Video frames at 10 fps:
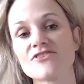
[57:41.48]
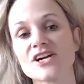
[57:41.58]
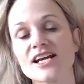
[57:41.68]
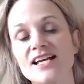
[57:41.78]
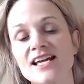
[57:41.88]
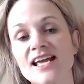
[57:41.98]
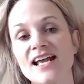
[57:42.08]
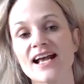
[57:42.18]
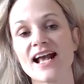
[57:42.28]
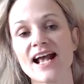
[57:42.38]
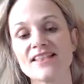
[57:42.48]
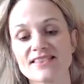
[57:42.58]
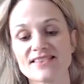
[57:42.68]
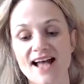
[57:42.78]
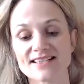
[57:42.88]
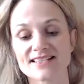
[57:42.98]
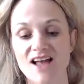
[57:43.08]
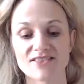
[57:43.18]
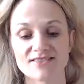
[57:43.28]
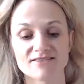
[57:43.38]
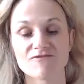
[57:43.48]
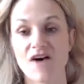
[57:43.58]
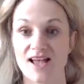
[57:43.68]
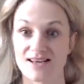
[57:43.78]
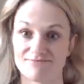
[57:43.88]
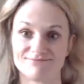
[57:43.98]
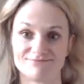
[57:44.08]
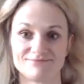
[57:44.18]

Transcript: suffering and that that's not fun.